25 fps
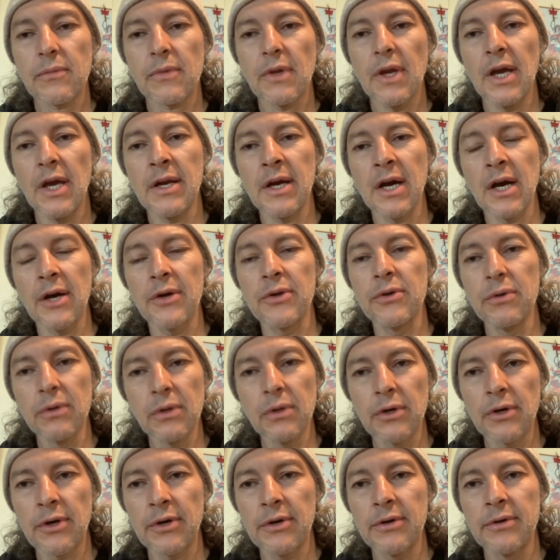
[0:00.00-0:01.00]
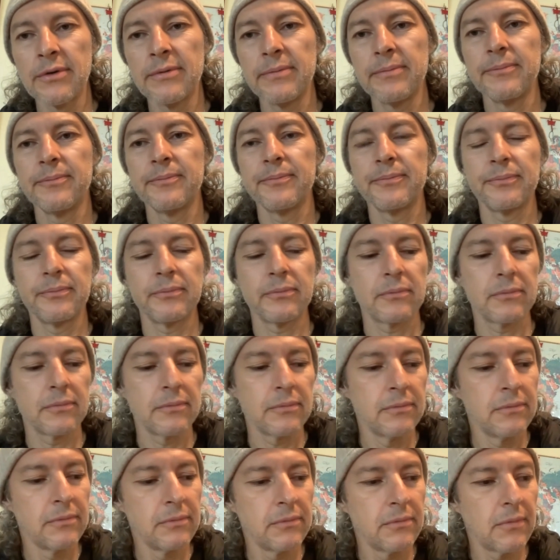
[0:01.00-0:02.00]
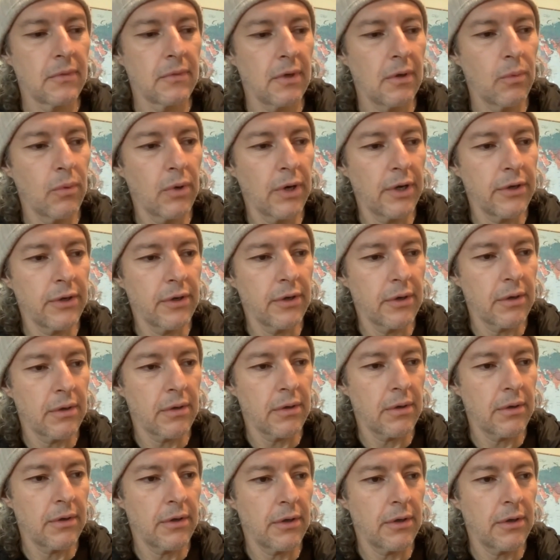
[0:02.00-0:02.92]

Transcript: and how you learn. And what you're,